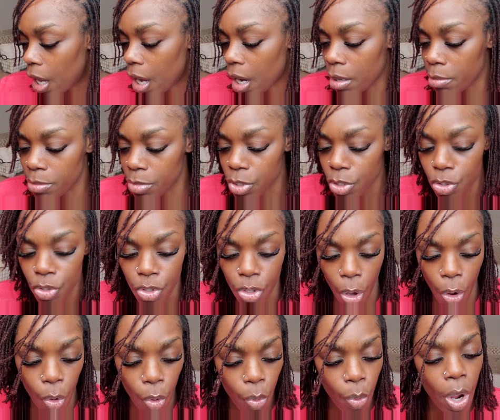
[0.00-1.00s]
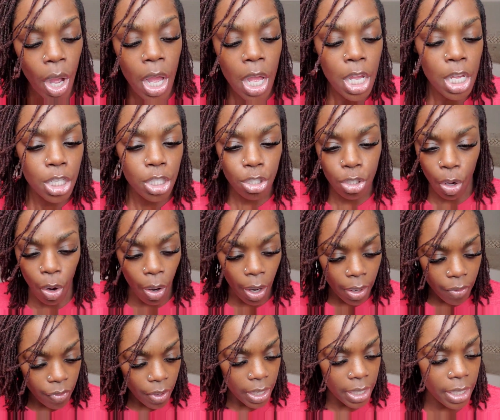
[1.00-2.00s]
I am so
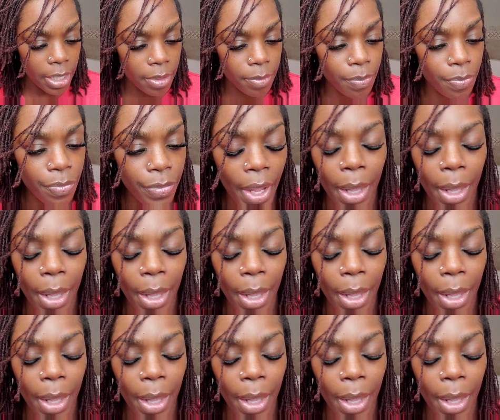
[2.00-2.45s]
sorry if I didn't.